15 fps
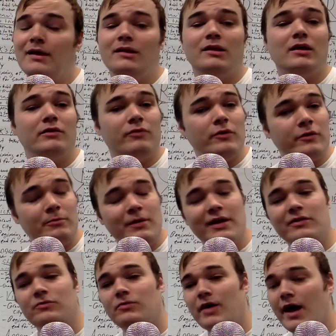Think of all the
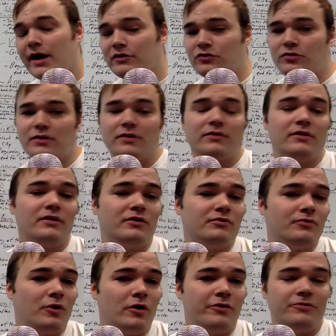manufacturing. Think
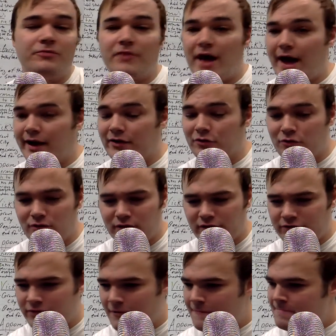of all the
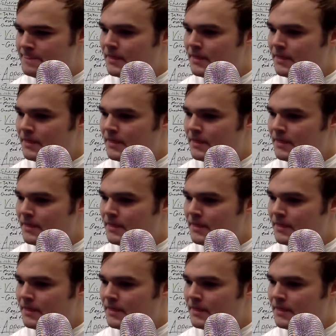factories.